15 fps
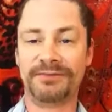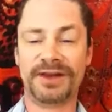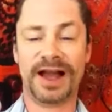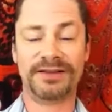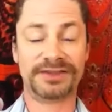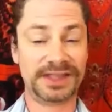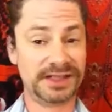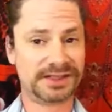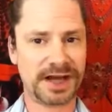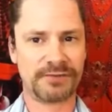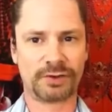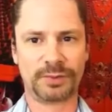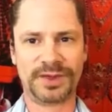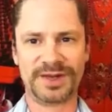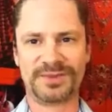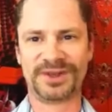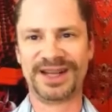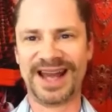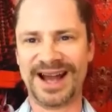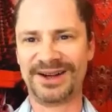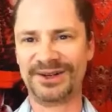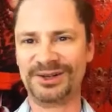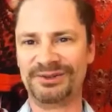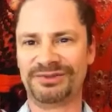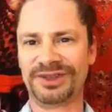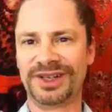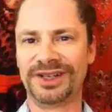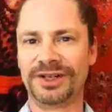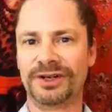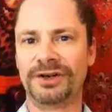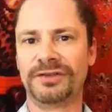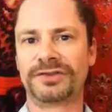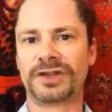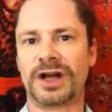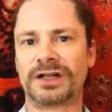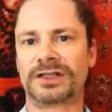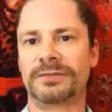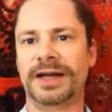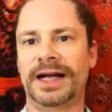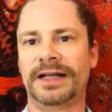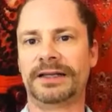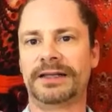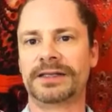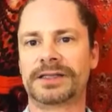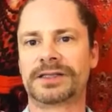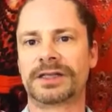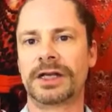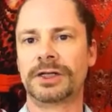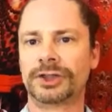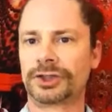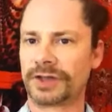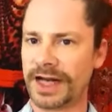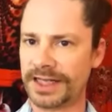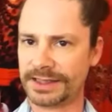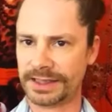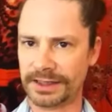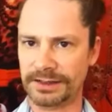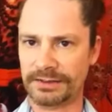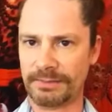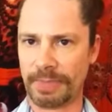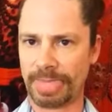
I've seen several people now who have talked about this transit,